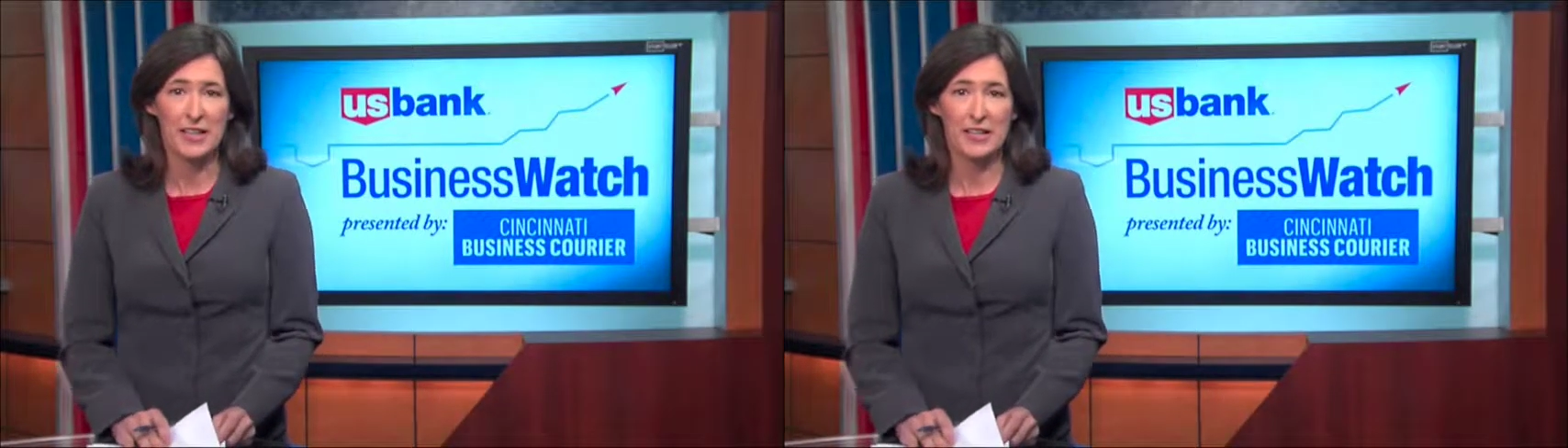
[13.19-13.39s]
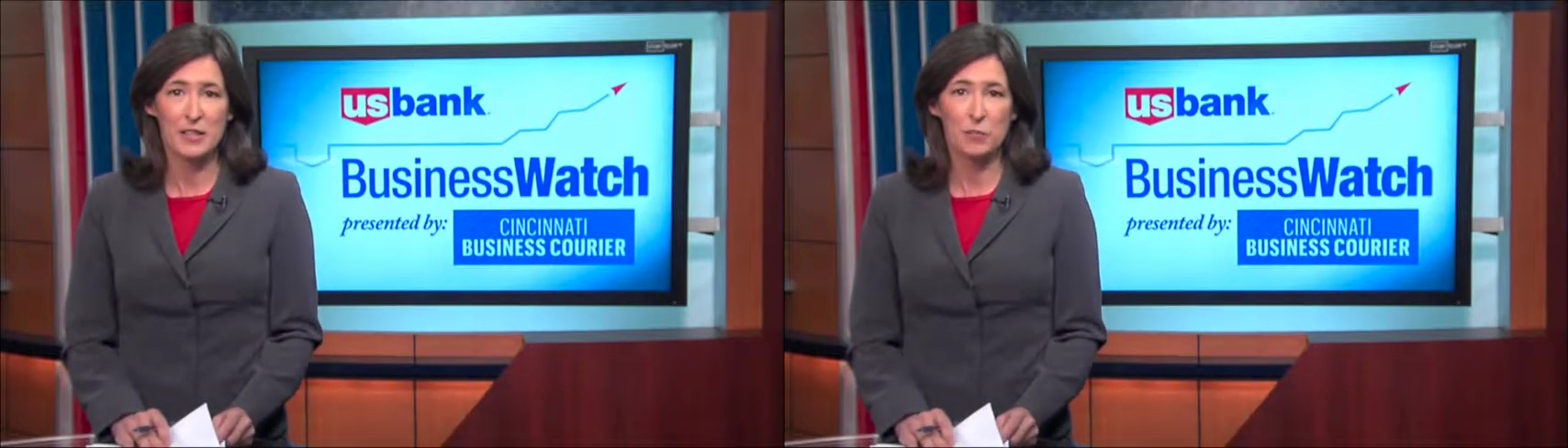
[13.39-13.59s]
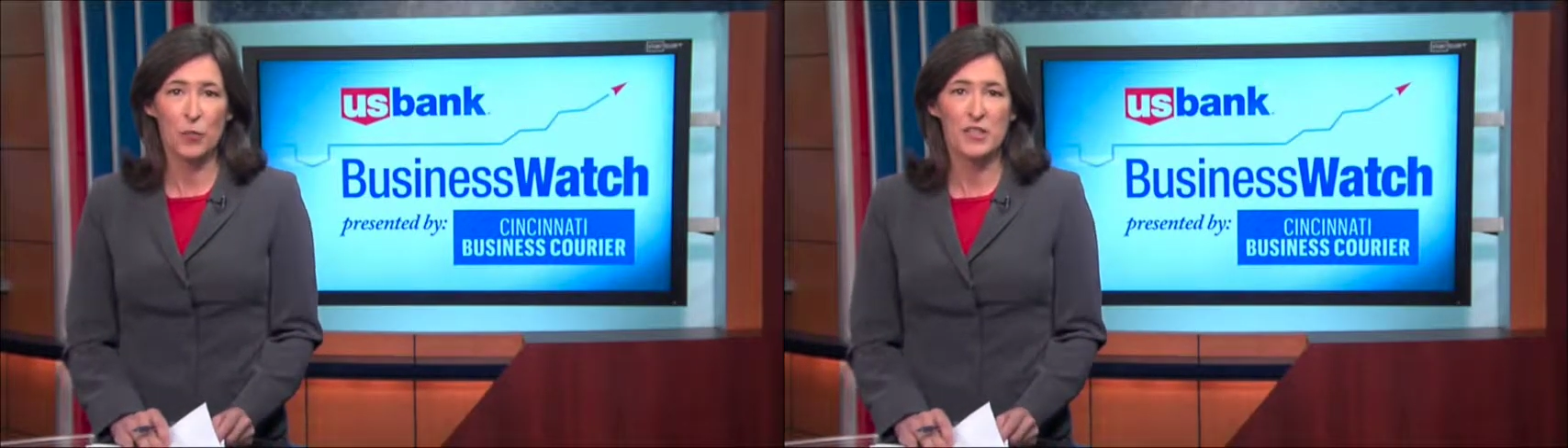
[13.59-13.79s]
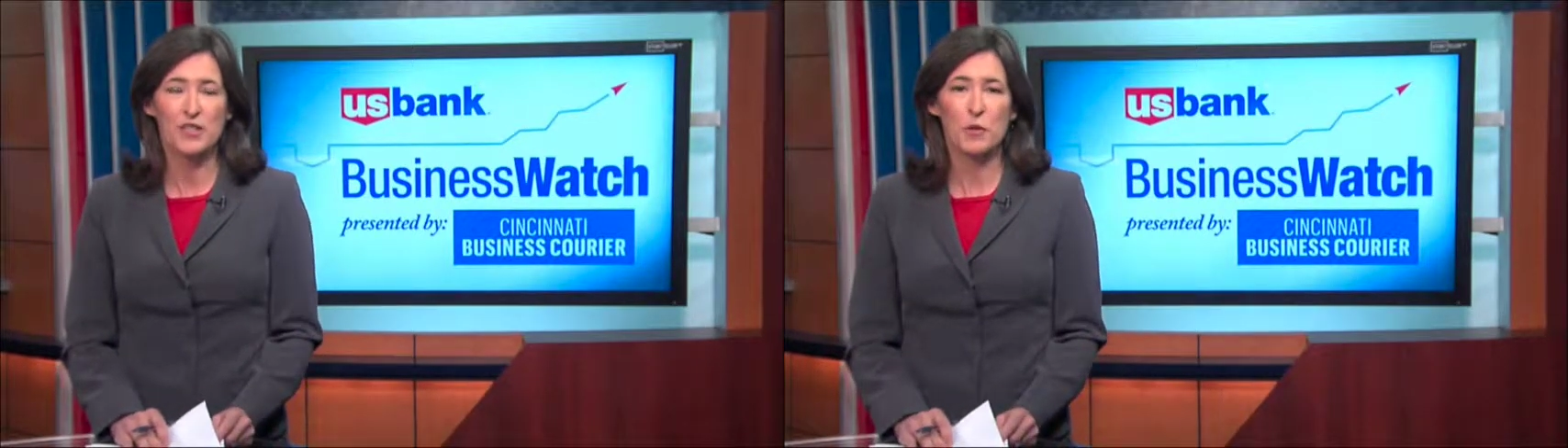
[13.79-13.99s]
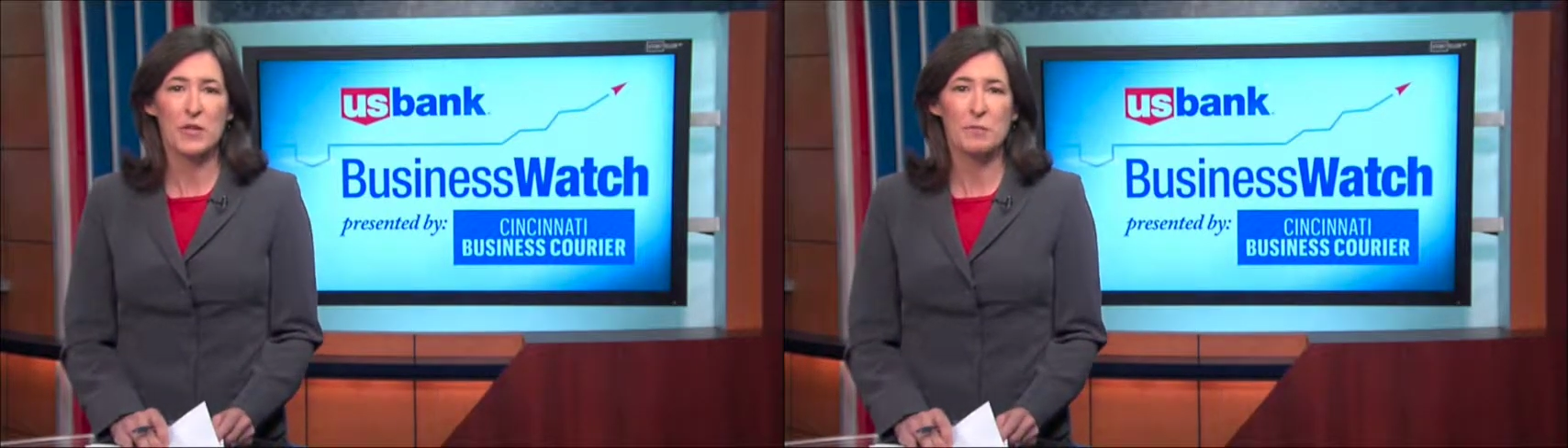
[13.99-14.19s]
In this
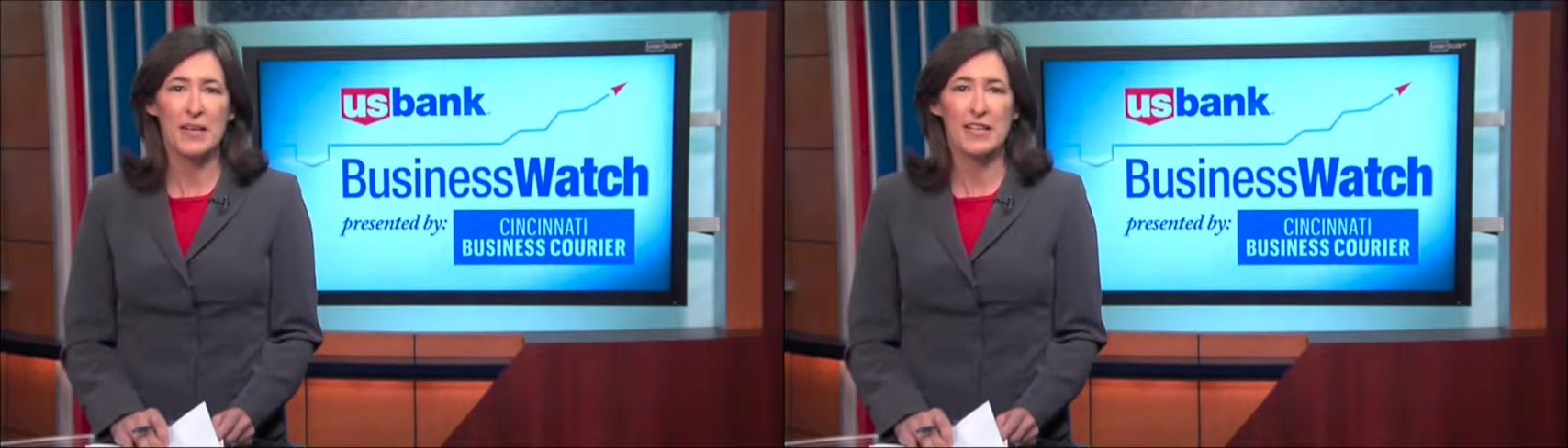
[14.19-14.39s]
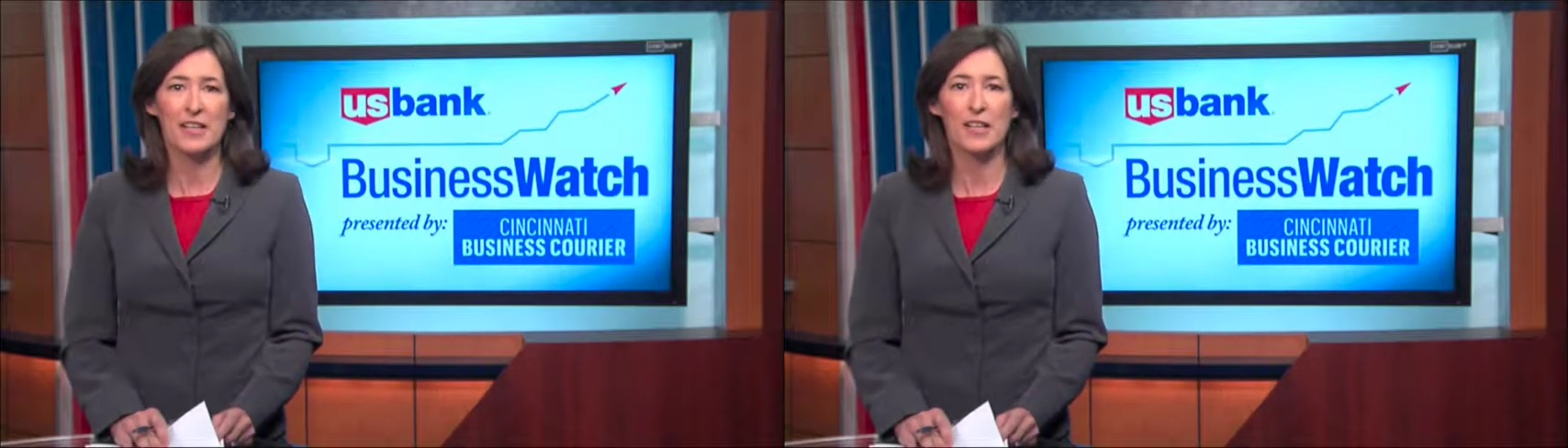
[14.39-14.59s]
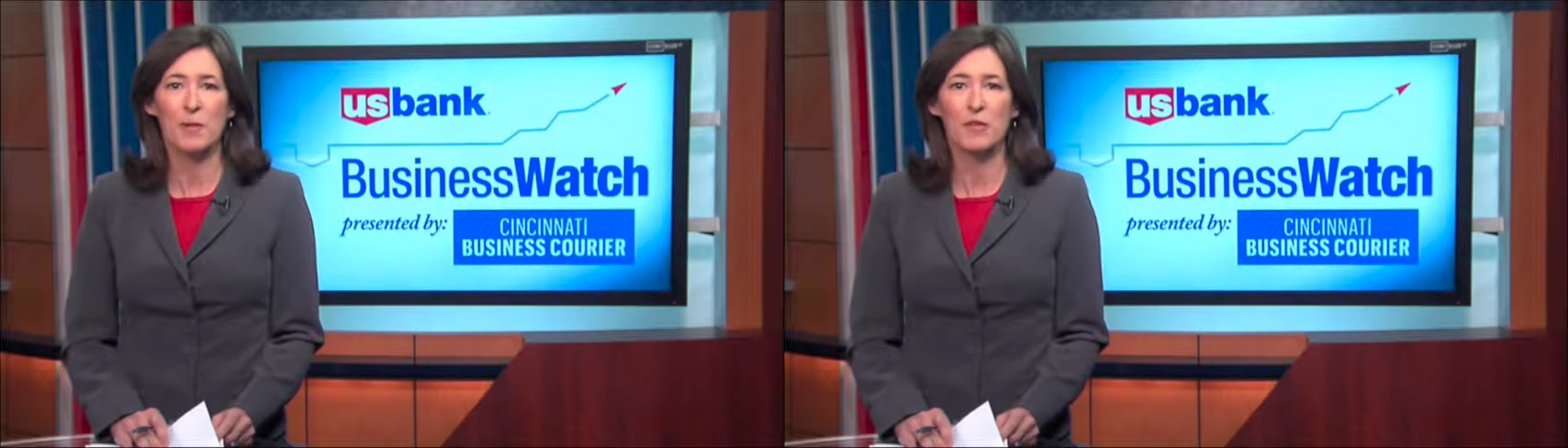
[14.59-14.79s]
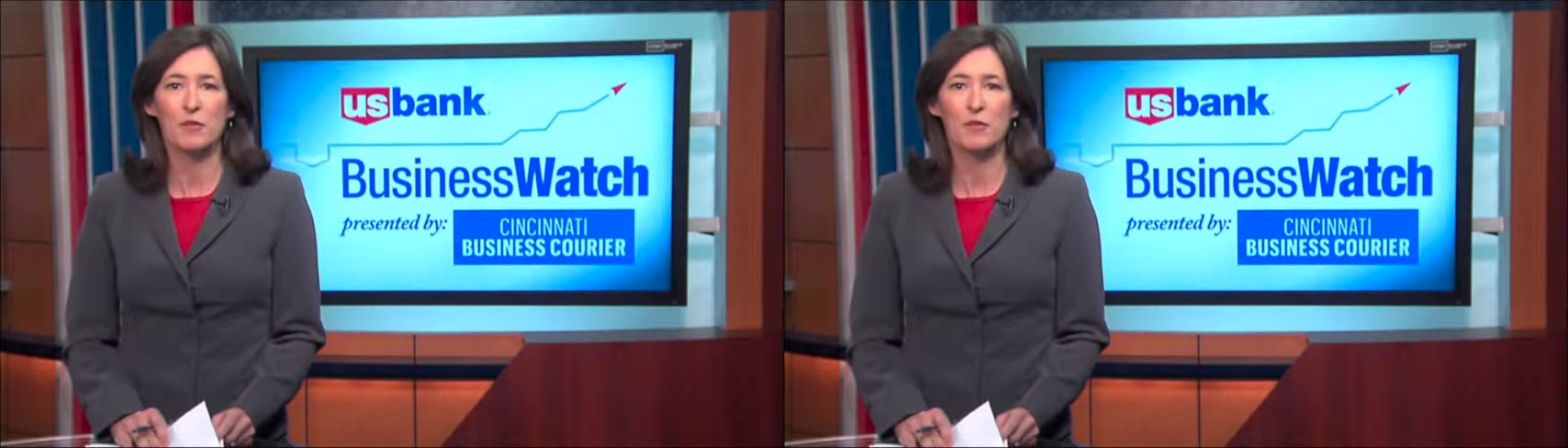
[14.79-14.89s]
morning's U.S. Bank Economic